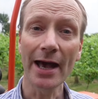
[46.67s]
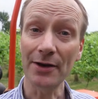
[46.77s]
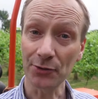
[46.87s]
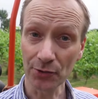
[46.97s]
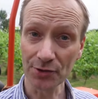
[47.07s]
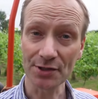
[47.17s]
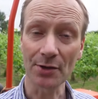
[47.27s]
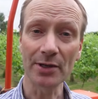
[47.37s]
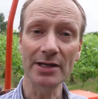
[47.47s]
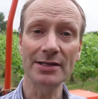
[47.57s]
And also
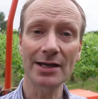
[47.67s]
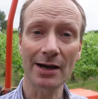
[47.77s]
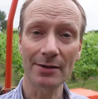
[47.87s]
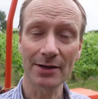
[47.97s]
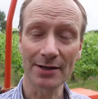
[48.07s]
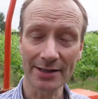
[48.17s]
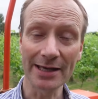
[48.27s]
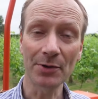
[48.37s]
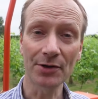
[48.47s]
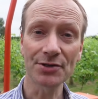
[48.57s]
we need to
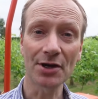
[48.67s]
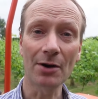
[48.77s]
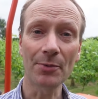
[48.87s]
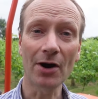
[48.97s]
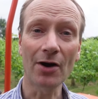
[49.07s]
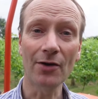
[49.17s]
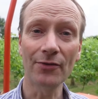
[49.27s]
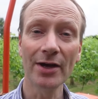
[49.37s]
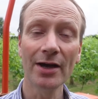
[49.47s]
keep on top of